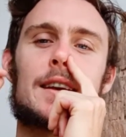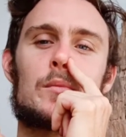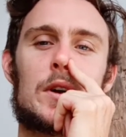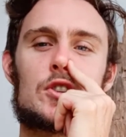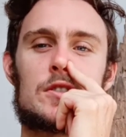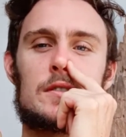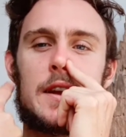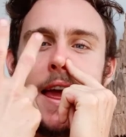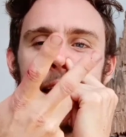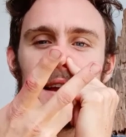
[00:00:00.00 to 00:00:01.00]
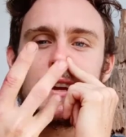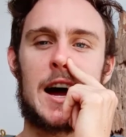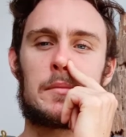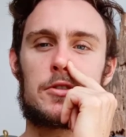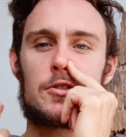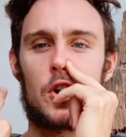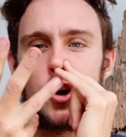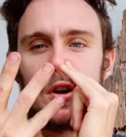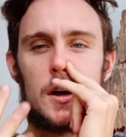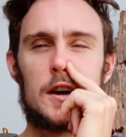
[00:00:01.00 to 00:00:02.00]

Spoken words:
in which air can come through,